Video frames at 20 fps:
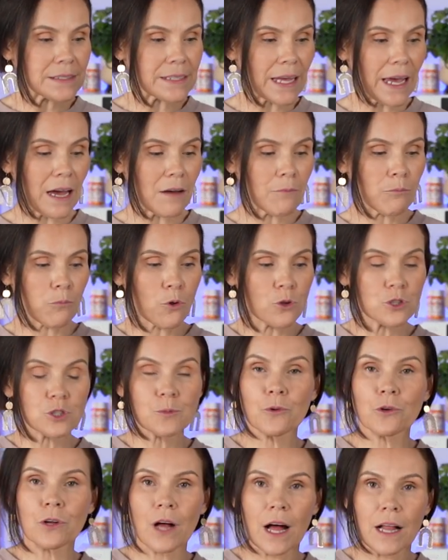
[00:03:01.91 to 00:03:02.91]
they have
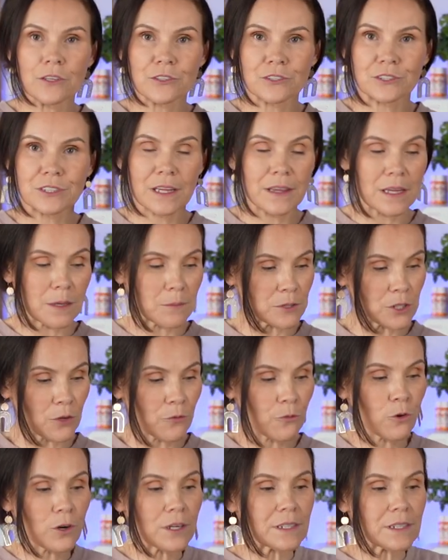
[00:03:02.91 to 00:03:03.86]
multiple colors in them. So for